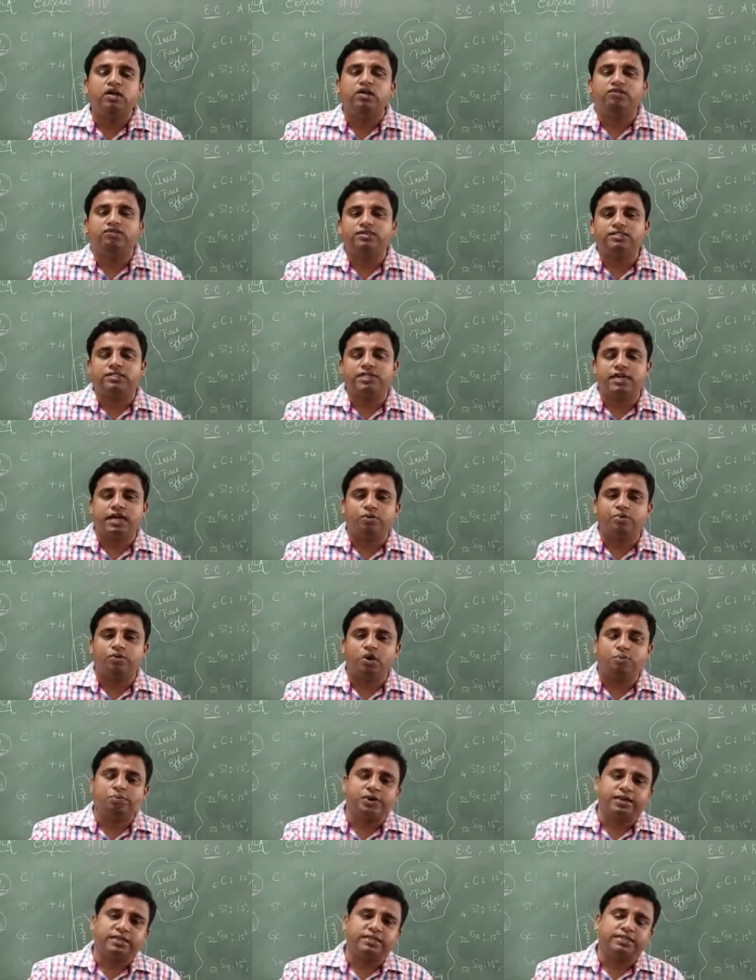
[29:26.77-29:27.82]
physical
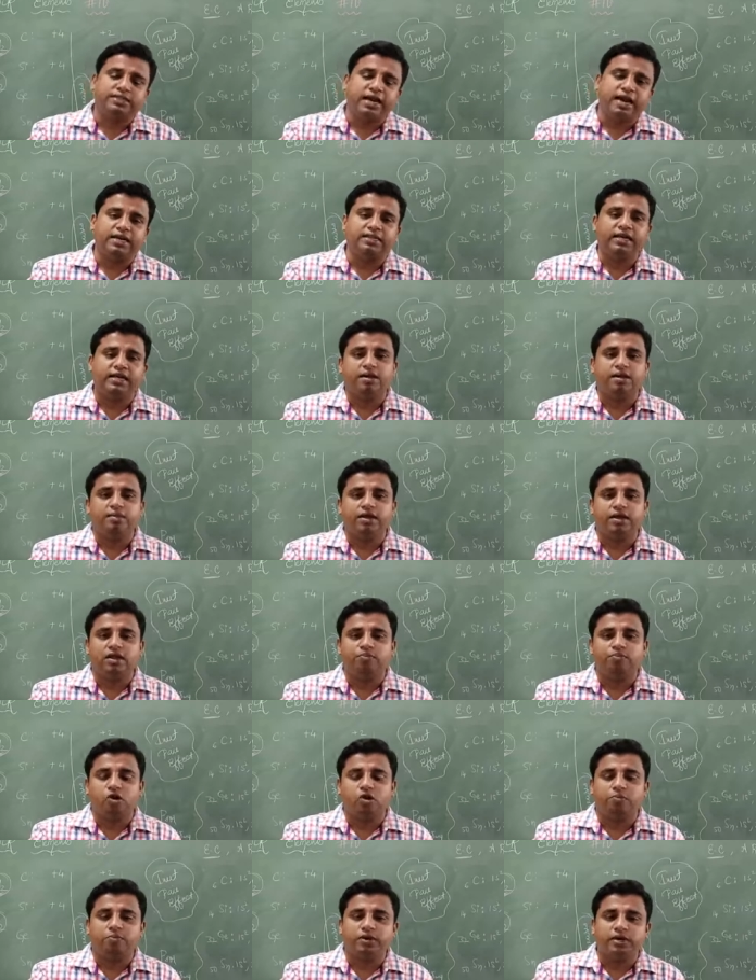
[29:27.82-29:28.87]
properties and the chemical
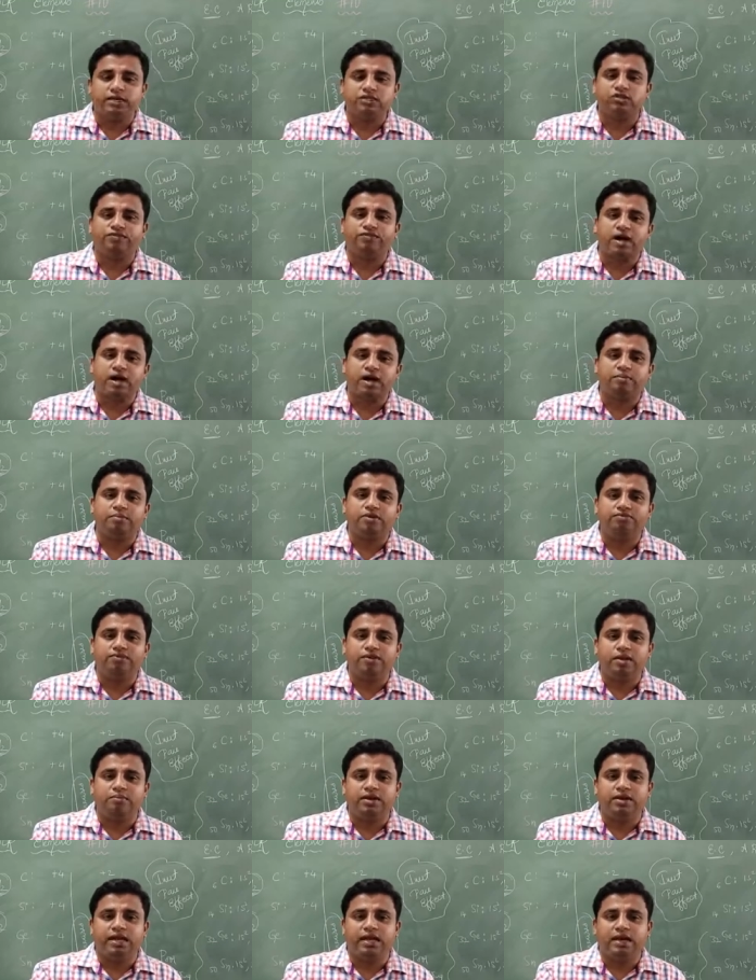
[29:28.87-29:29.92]
properties of carbon
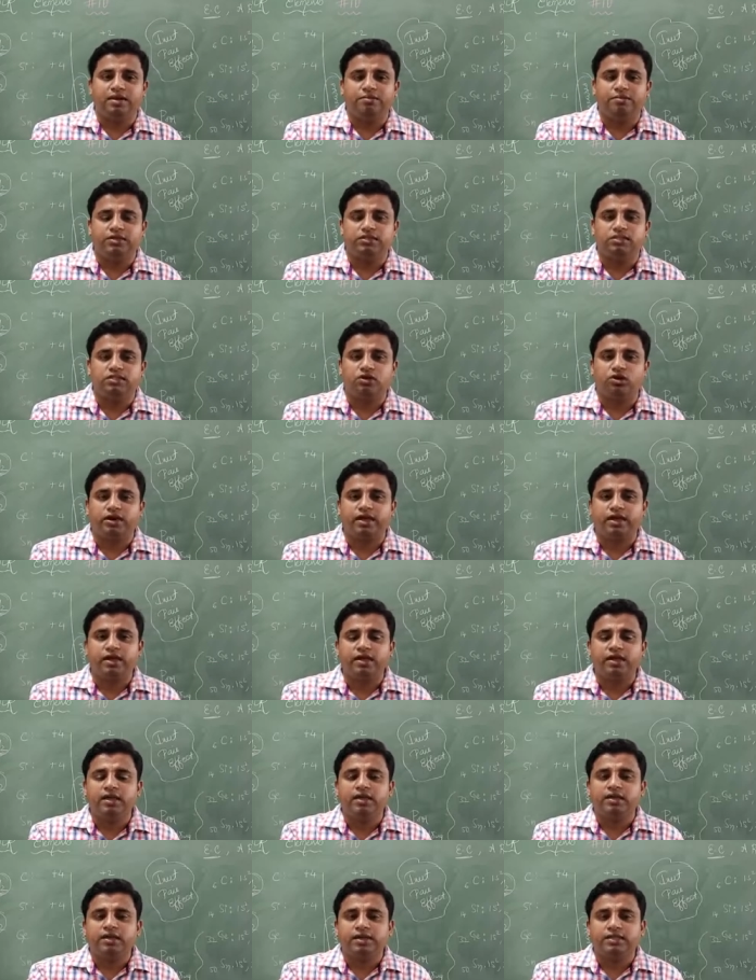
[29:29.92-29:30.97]
family elements. Okay,
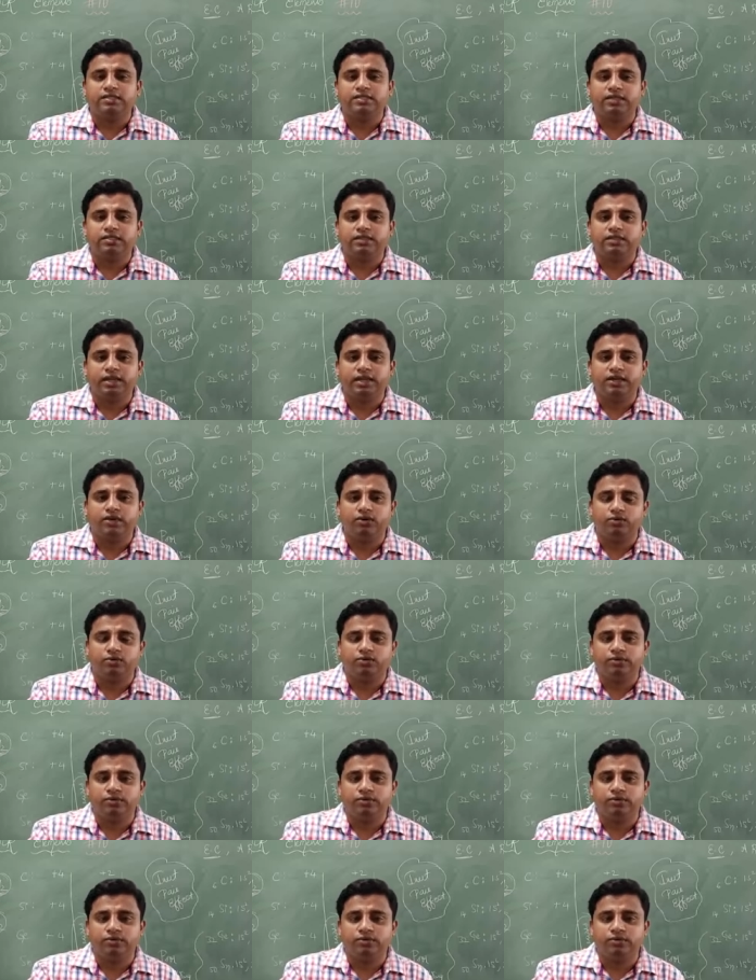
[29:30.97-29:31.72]
yes, thank you.